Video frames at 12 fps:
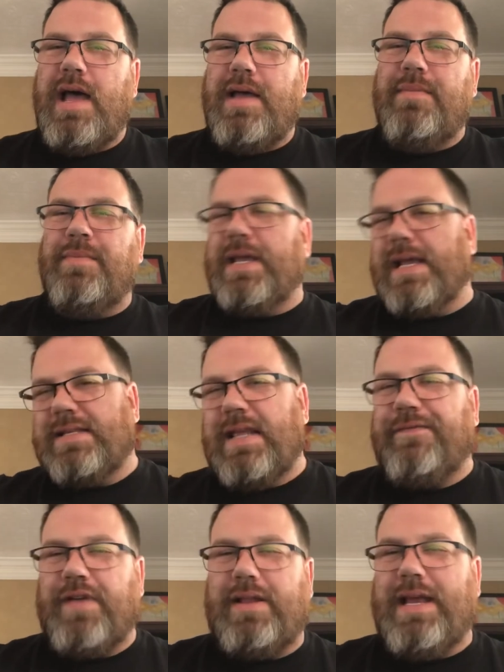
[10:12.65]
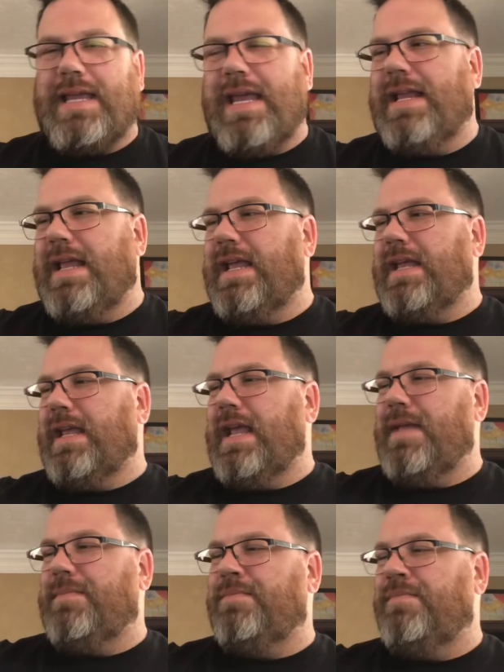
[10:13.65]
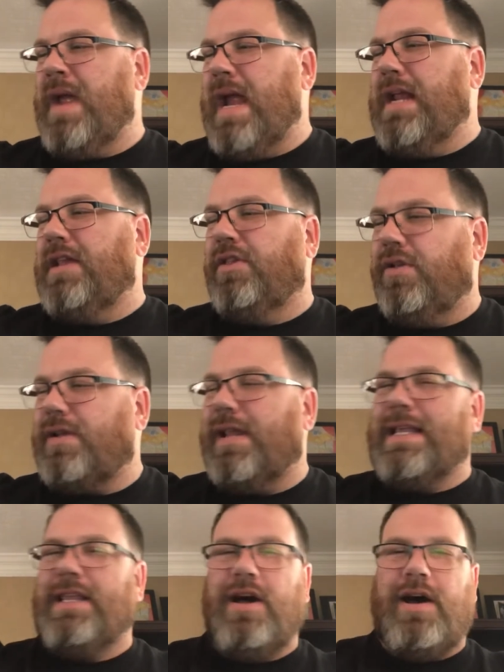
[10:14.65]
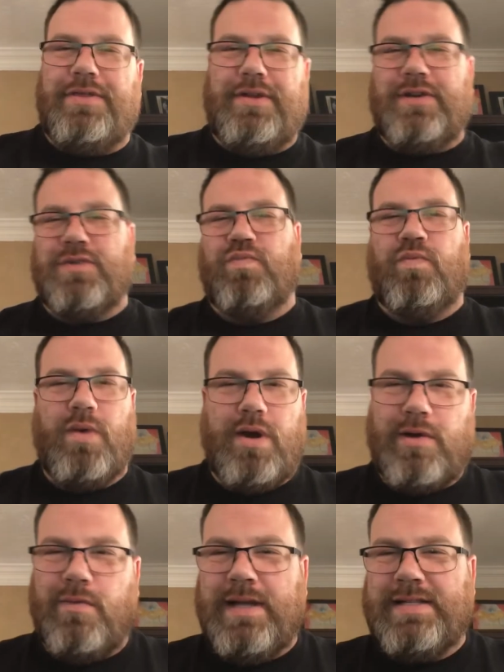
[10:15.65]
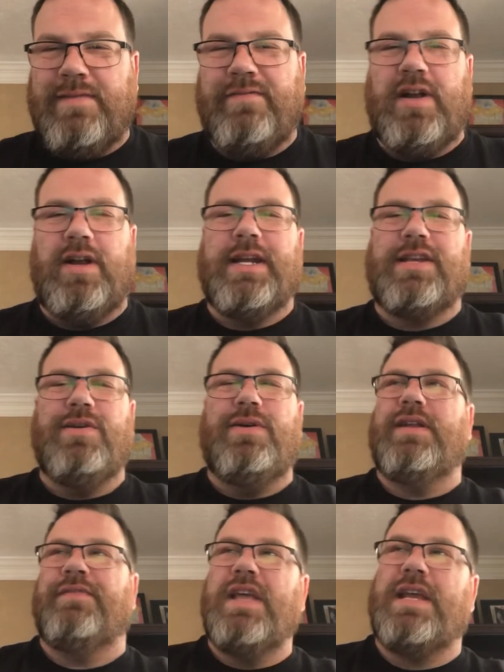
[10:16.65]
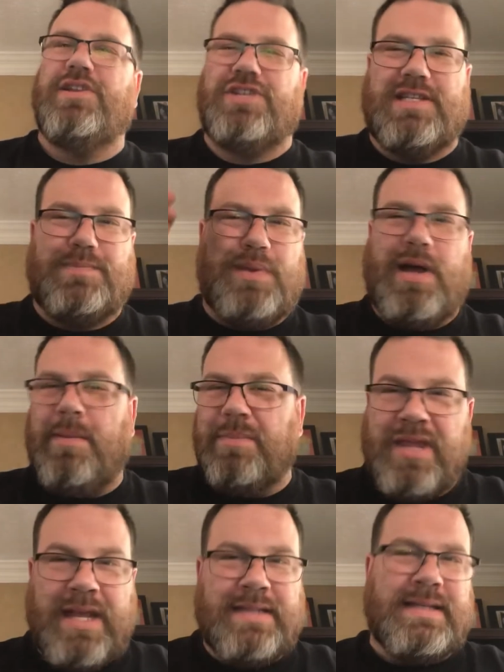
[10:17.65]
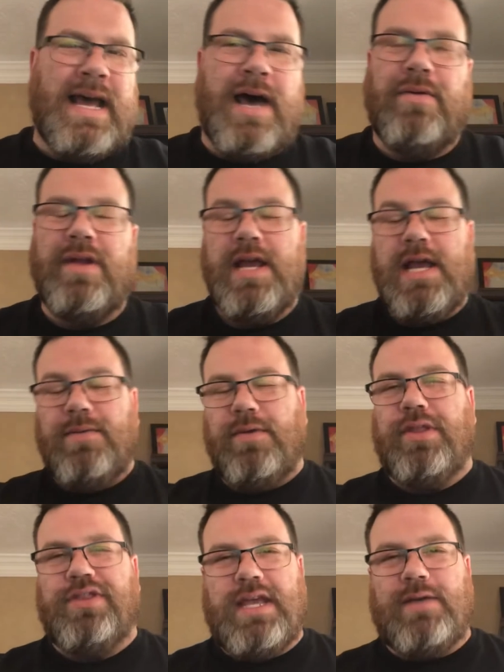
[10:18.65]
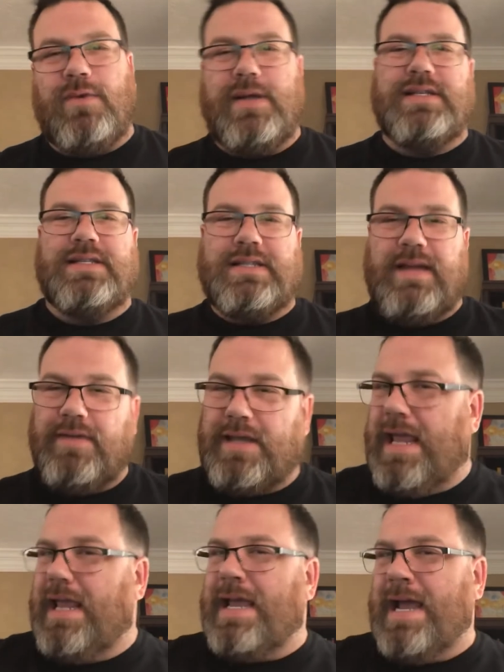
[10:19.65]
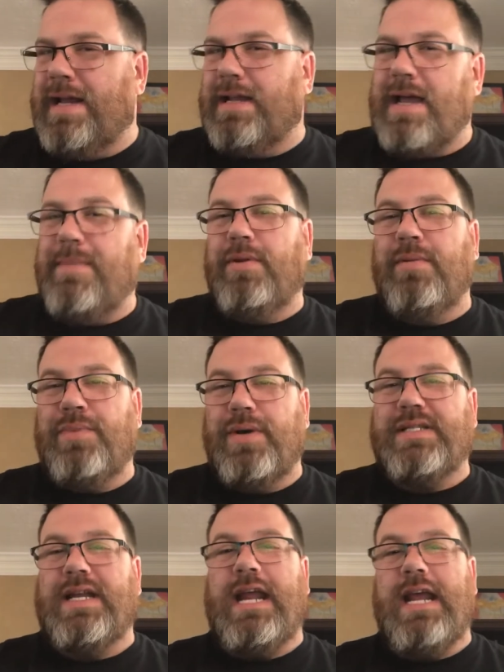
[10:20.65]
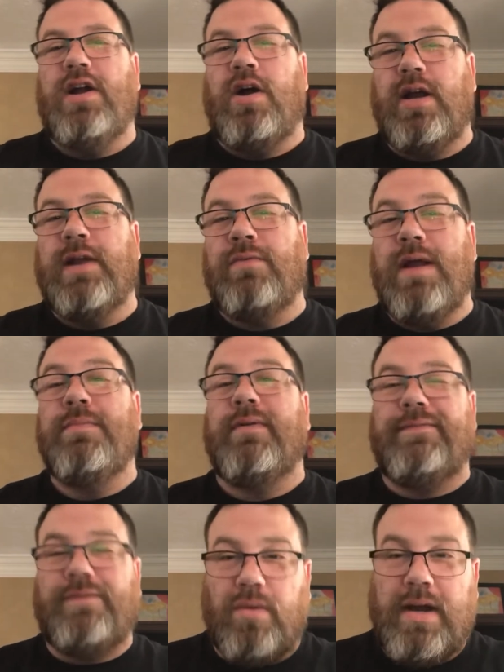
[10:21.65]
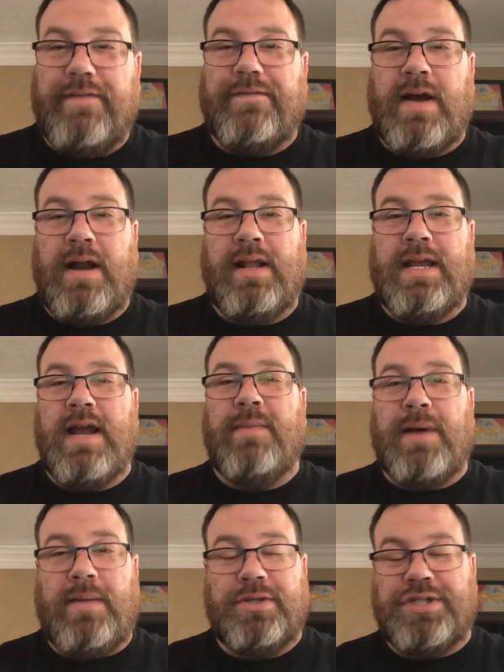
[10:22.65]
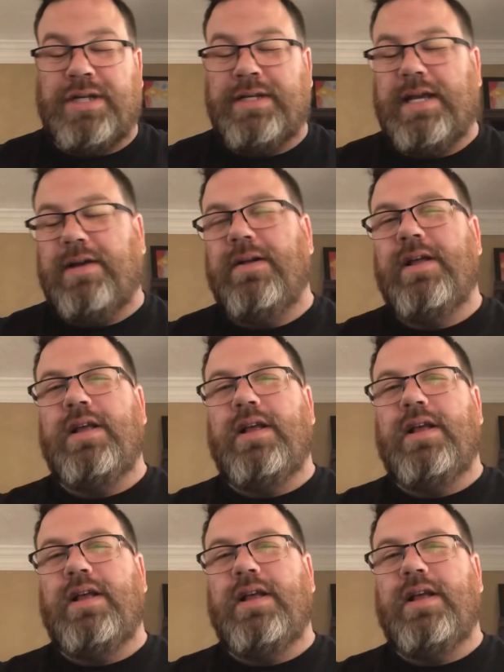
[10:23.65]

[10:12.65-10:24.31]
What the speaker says: Because they felt like it made it look like the author's work wasn't very good if they could just pump things out. Well, the thing was that Stephen King had a couple of books that he had already written before he finally got a publishing deal.